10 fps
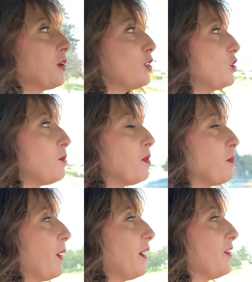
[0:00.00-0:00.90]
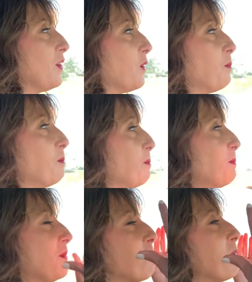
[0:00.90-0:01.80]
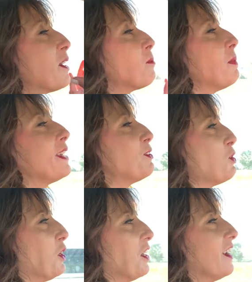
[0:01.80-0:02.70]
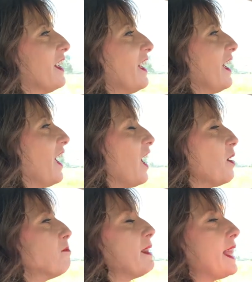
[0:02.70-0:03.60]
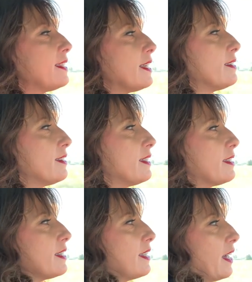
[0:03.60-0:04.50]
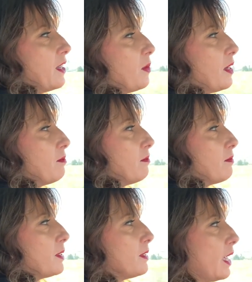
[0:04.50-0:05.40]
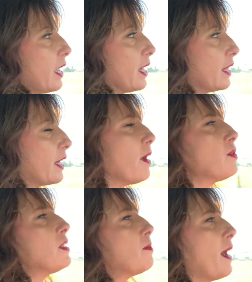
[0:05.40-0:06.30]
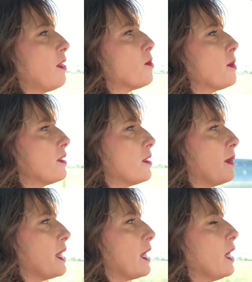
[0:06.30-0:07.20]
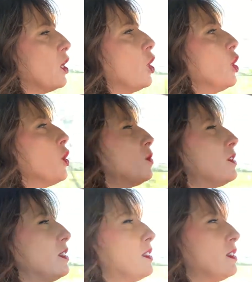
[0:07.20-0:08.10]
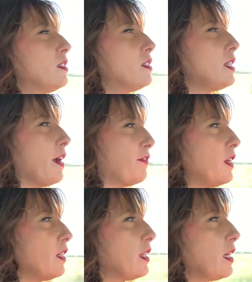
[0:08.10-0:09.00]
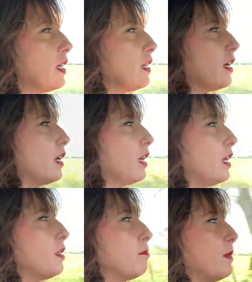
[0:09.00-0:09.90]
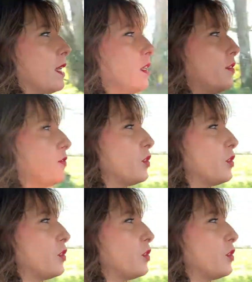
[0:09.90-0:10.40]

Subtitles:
Look at you be part of the bigger picture. But that's exactly what I'm saying. Like, I was in a bathroom with somebody who's definitely in the middle of